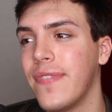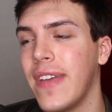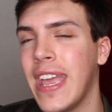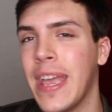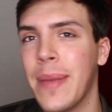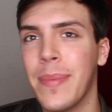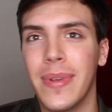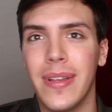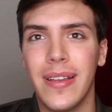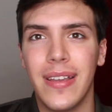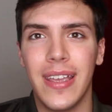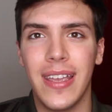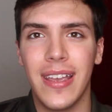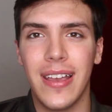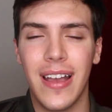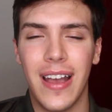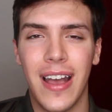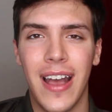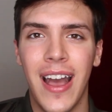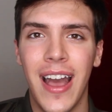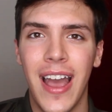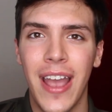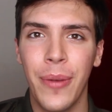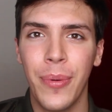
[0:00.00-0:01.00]

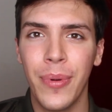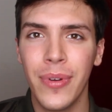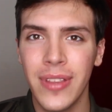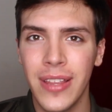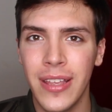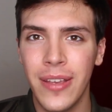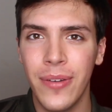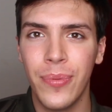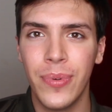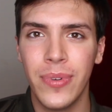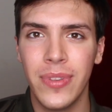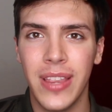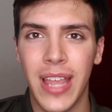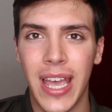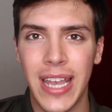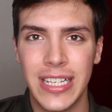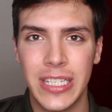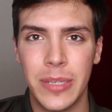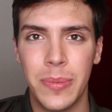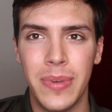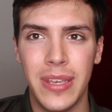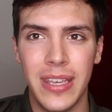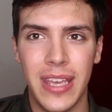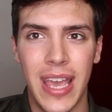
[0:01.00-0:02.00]
really would
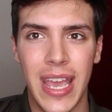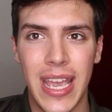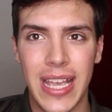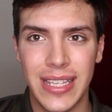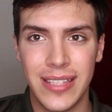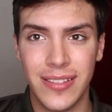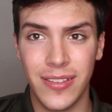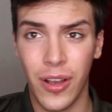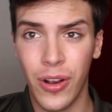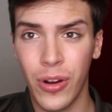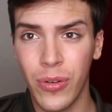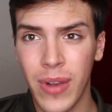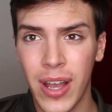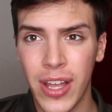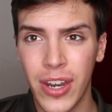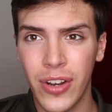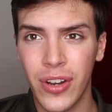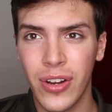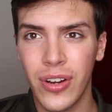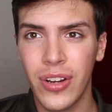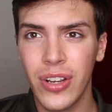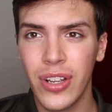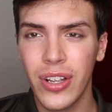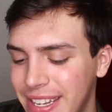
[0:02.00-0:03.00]
like to be a
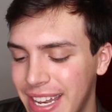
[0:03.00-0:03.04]
songwriter.